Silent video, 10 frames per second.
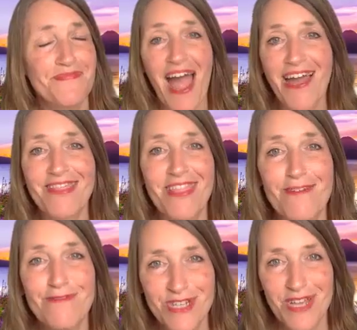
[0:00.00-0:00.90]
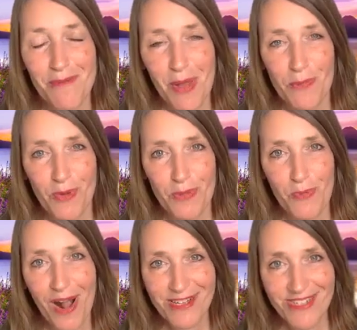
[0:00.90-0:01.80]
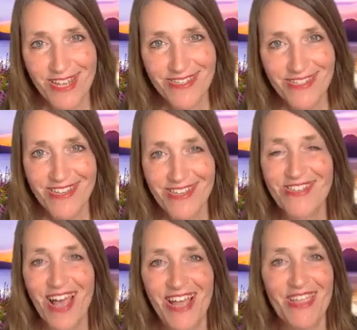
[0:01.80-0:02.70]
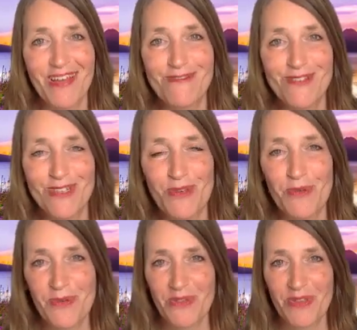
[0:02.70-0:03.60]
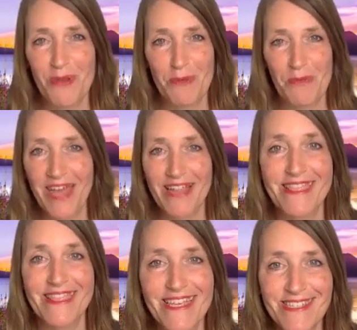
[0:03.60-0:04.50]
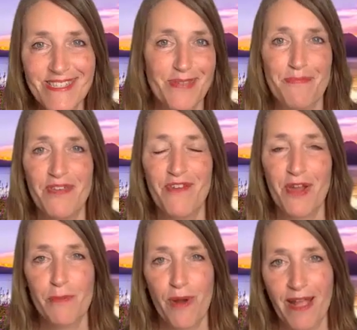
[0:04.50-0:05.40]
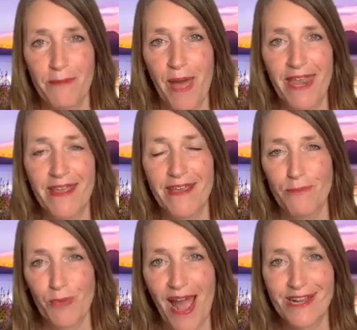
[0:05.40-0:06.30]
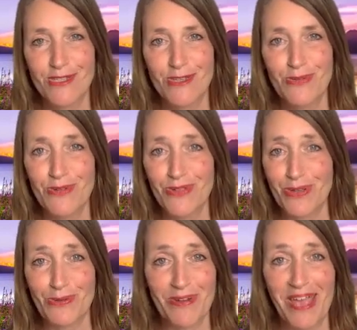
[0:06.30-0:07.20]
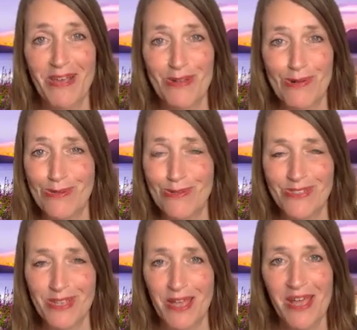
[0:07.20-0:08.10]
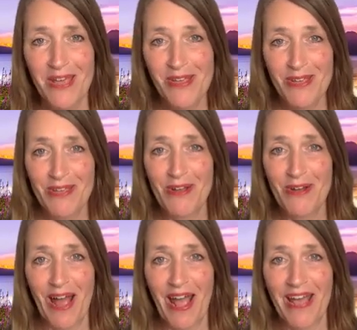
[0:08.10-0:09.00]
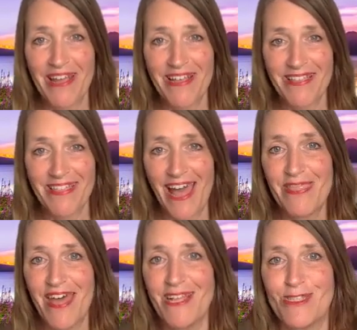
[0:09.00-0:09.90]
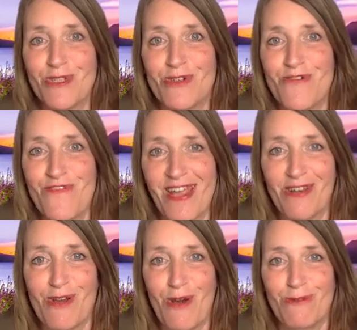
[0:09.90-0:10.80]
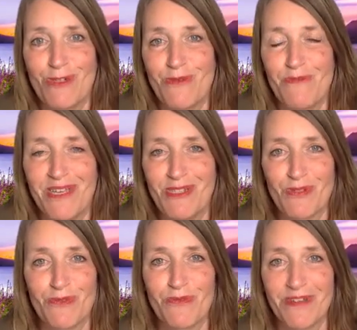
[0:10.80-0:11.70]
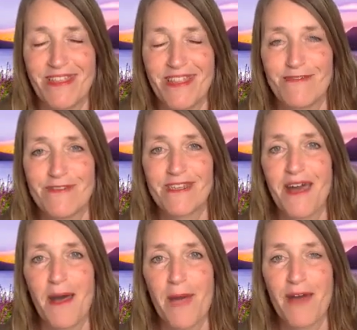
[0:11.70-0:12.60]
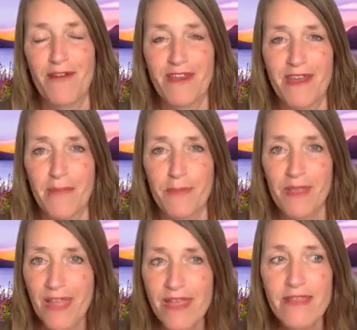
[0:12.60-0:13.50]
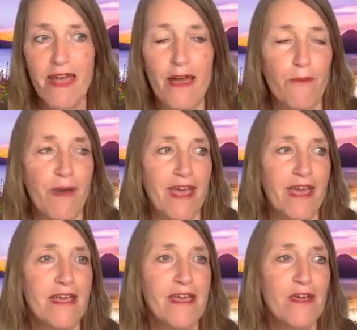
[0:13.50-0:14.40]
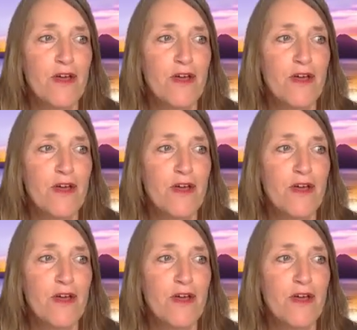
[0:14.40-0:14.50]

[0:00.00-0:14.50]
I love to come up with processes, I love to make lists and be very pragmatic and practical and create goals. That certified coach in me just really loves to come out and play in that way.